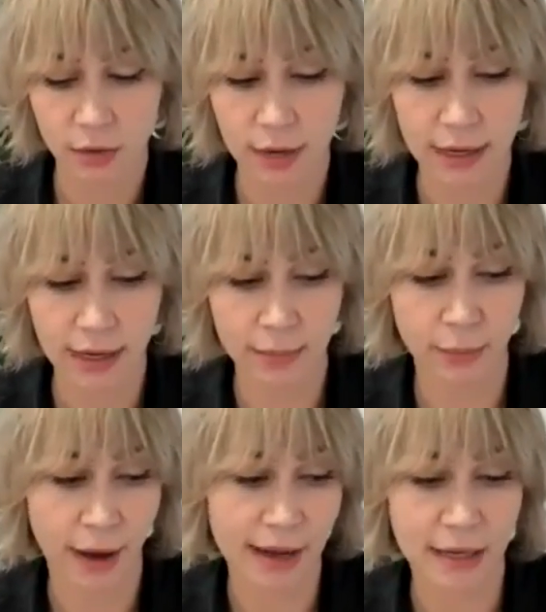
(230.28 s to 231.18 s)
creating
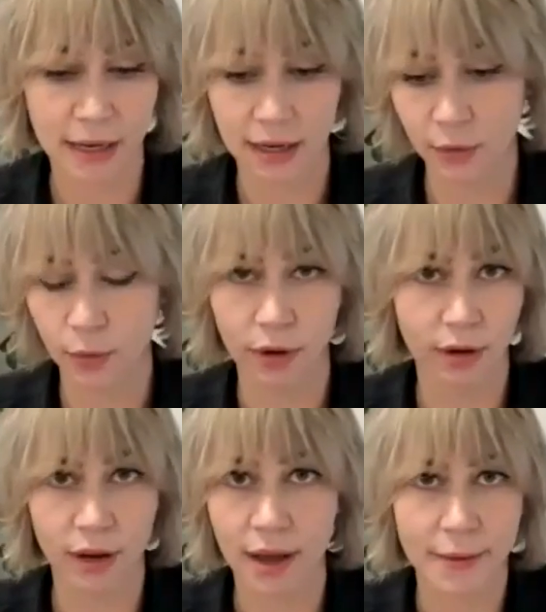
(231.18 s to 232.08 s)
branding
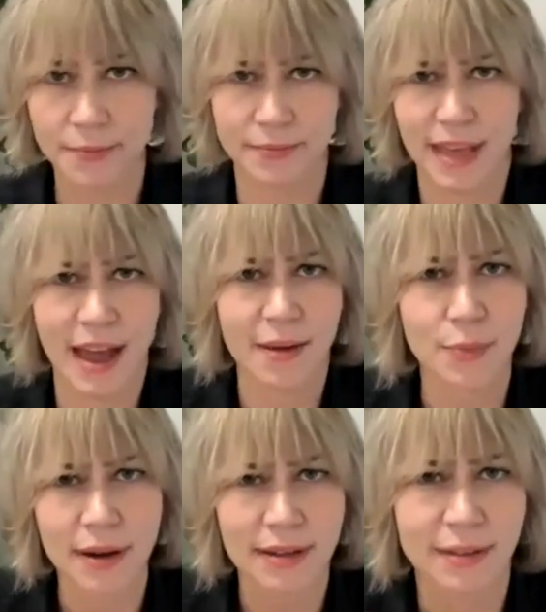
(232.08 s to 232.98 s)
or um, yeah
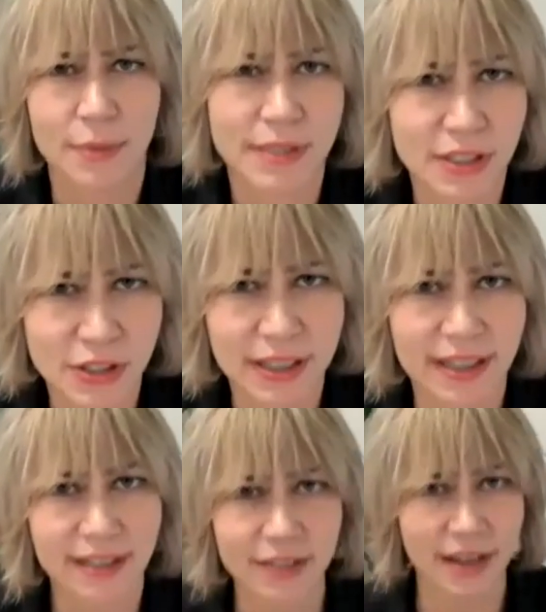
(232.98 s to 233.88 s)
branding and
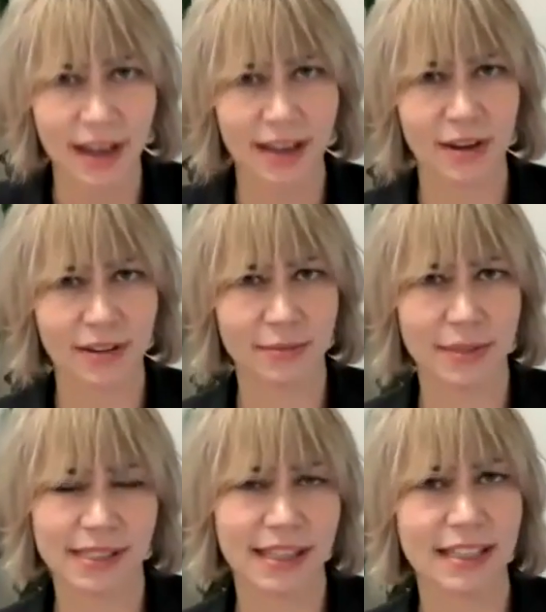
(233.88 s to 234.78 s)
positioning uh,
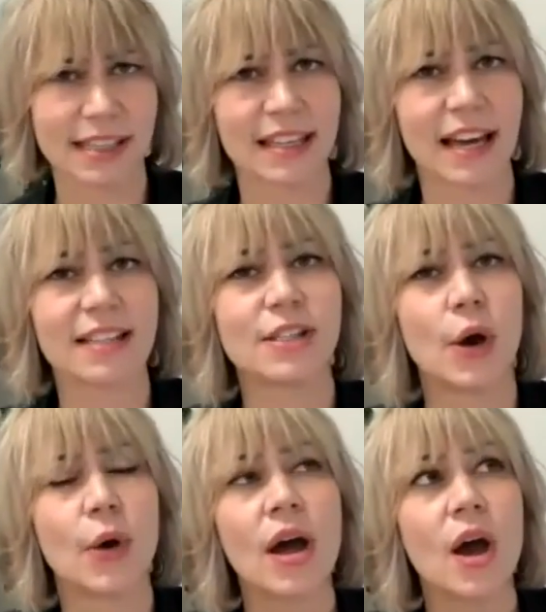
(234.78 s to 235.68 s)
documents and things like that
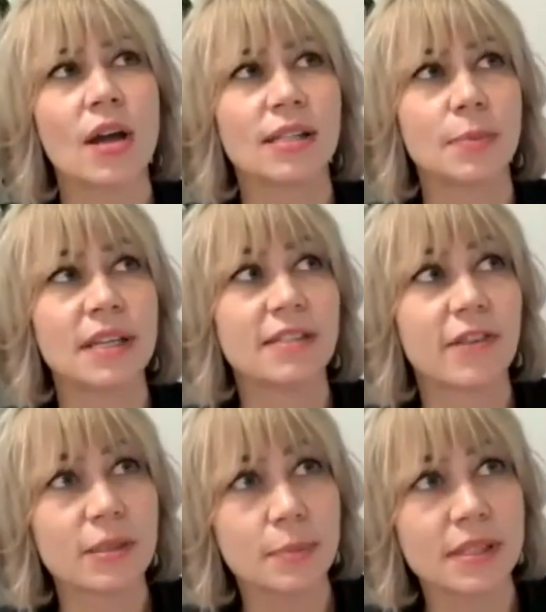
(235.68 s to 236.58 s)
so it's a
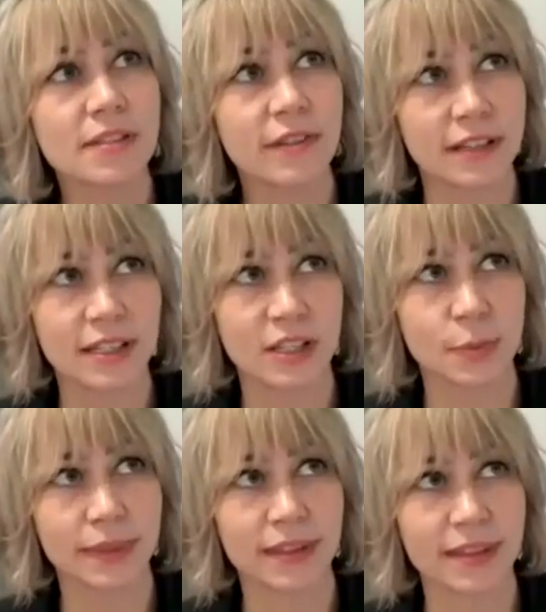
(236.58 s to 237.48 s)
very specific
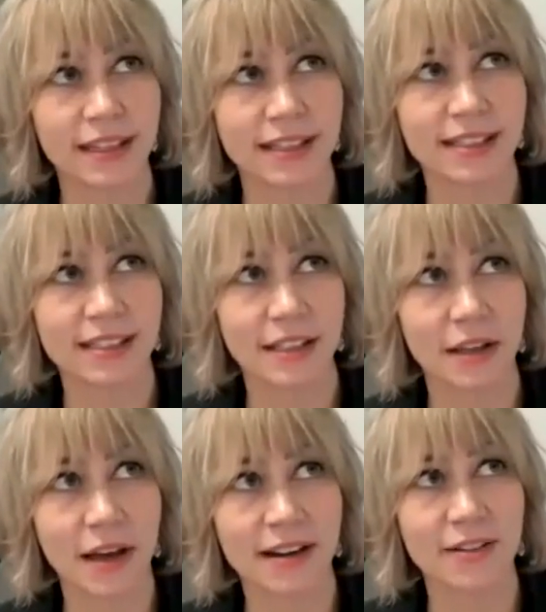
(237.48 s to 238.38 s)
niche but the thing is is a
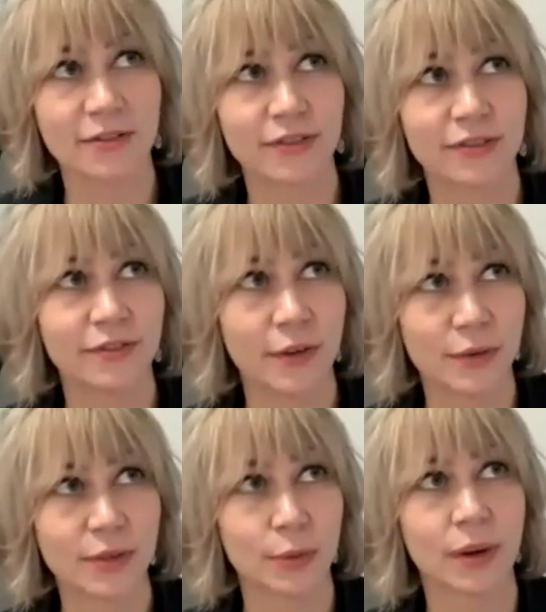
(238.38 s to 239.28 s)
lot of
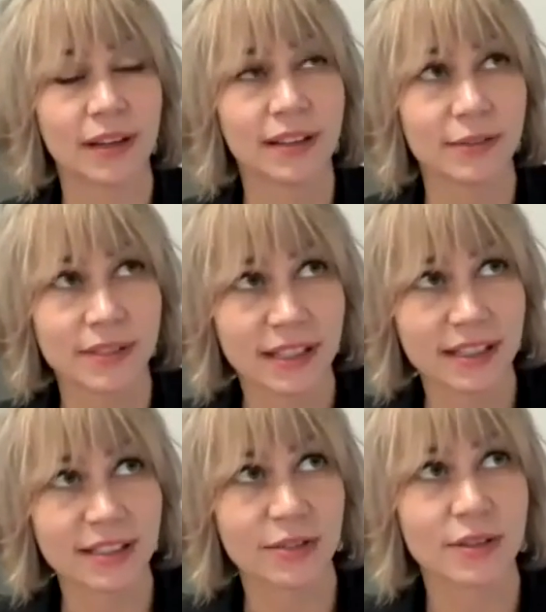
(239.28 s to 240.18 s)
folks who work in those
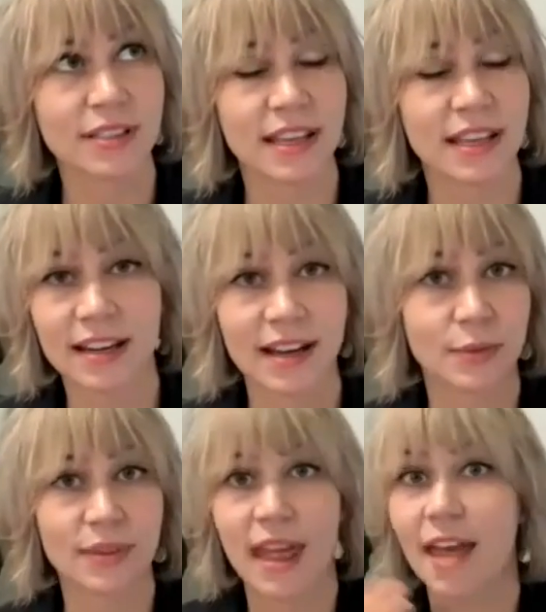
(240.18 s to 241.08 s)
industries they
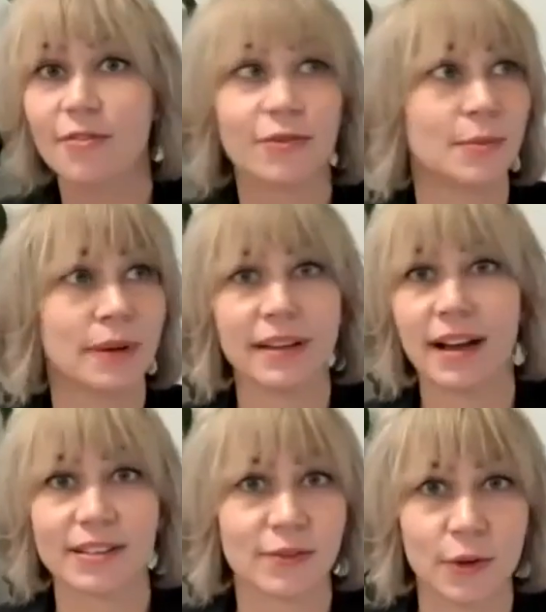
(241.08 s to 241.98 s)
connect with everybody else